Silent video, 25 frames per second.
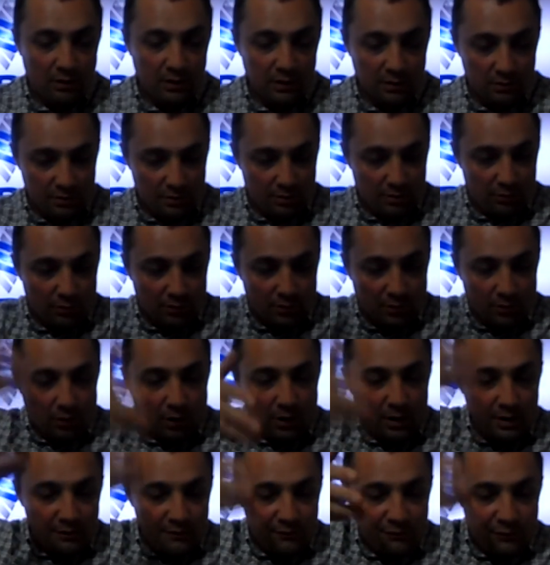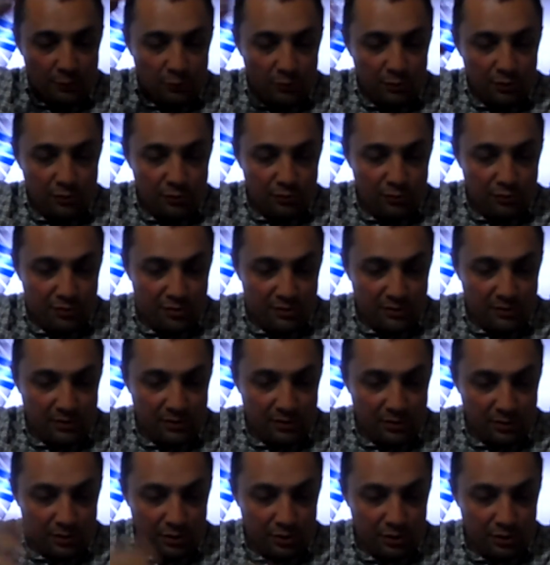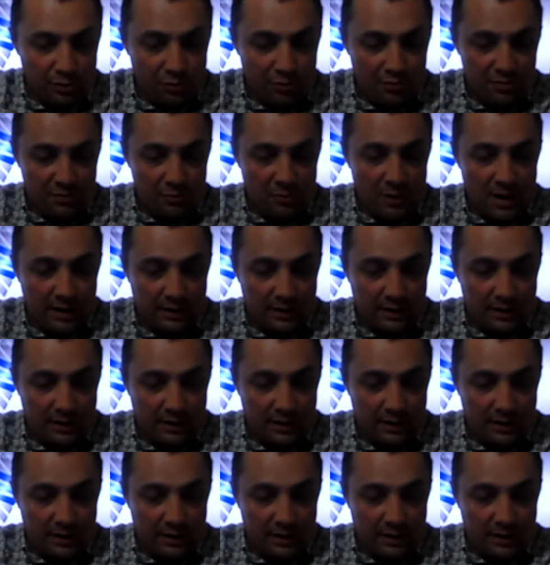Only if you use